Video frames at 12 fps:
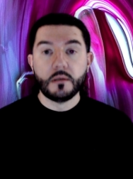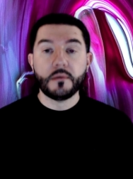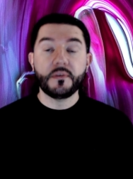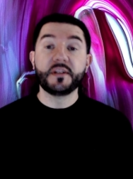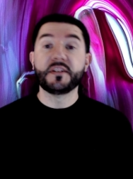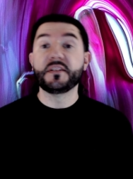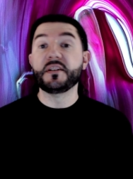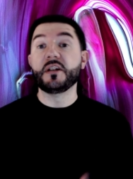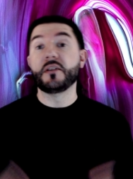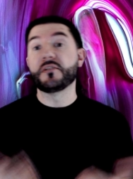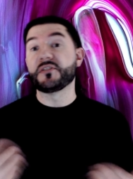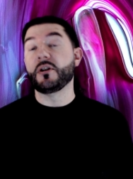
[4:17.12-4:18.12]
This is
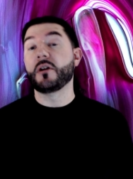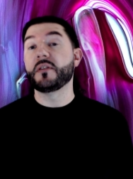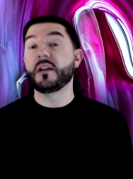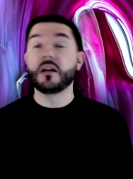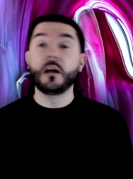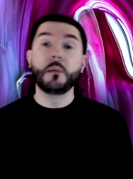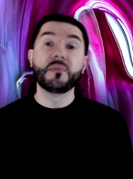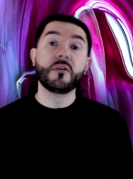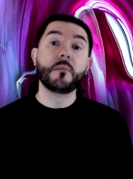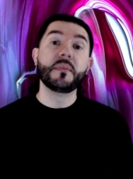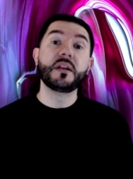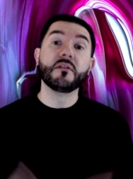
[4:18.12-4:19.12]
another song that comes
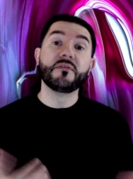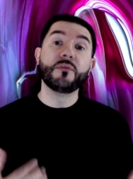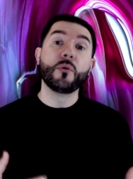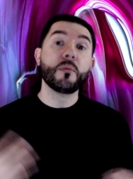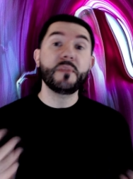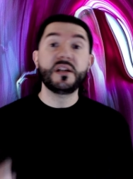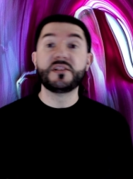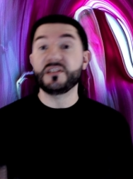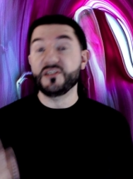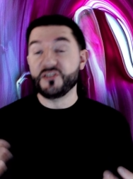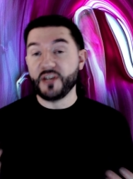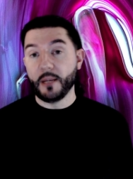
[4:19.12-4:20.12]
from the
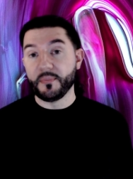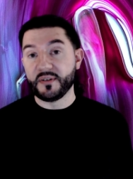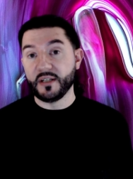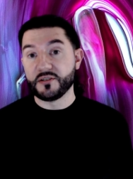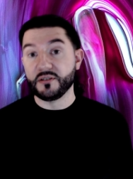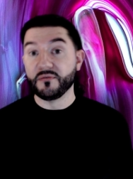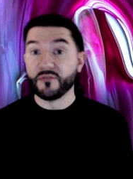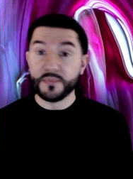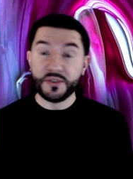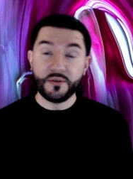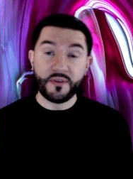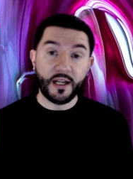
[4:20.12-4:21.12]
aforementioned jam session
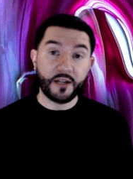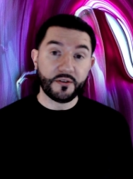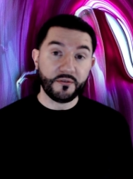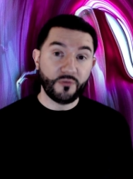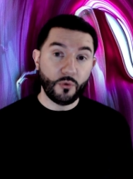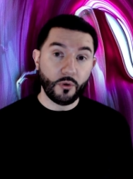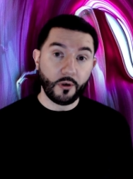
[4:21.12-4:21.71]
from 2004.